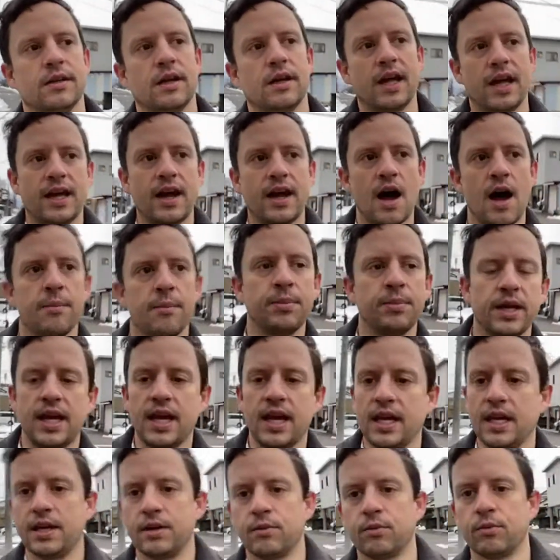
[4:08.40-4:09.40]

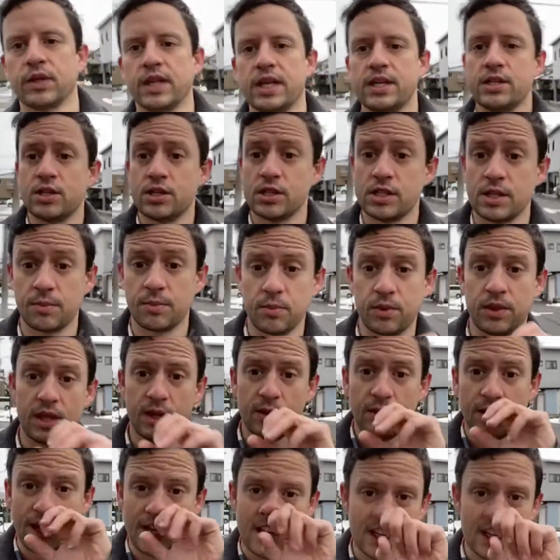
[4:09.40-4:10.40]
complicated relationship with the
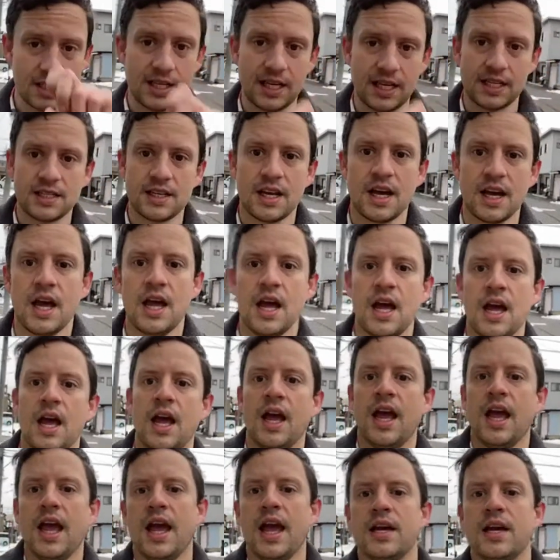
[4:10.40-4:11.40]
United States.
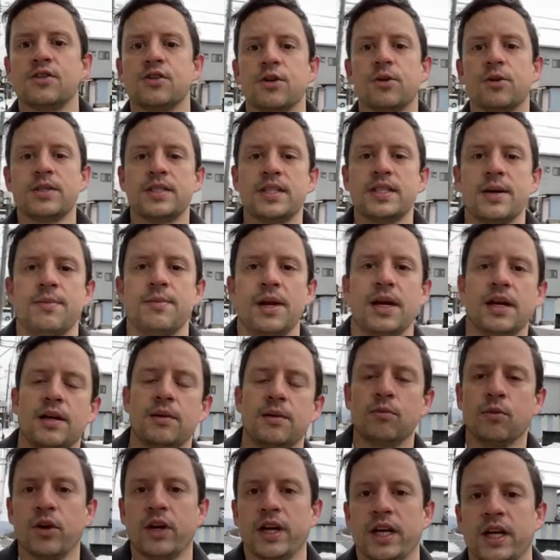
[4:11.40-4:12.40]
Hey Andrew, what's up, man? Good
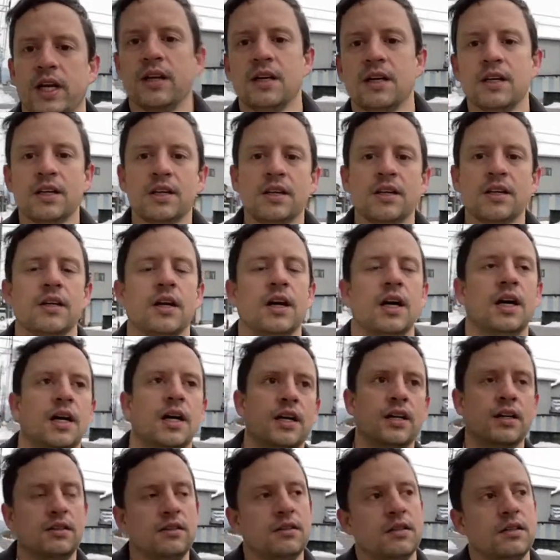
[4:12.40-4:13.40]
morning.
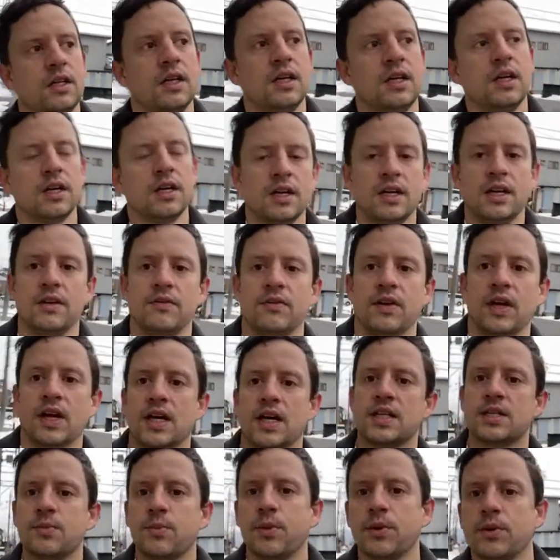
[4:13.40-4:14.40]
Good evening, I
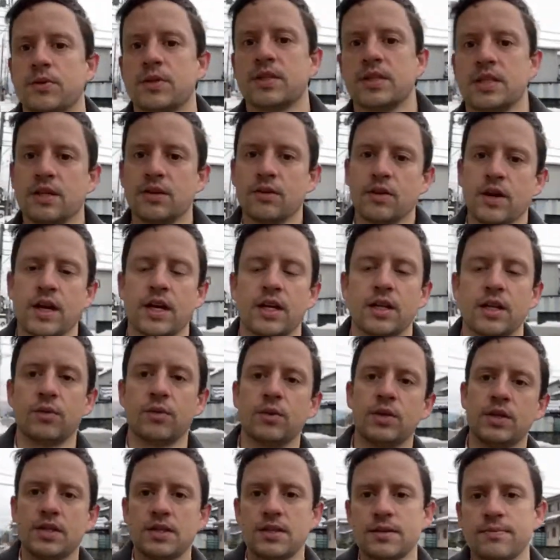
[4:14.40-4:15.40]
suppose, in your neck of the
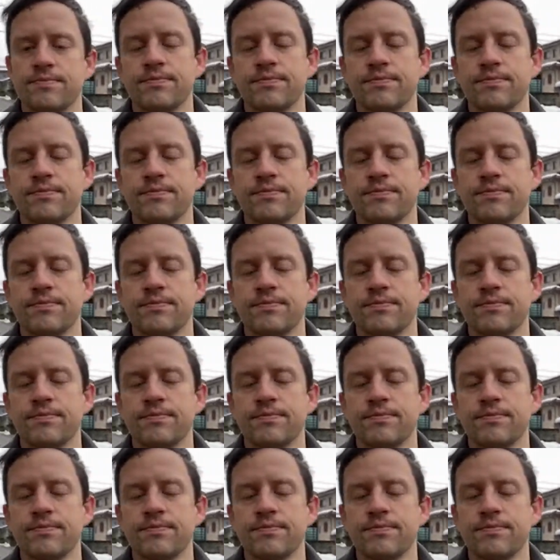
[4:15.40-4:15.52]
woods.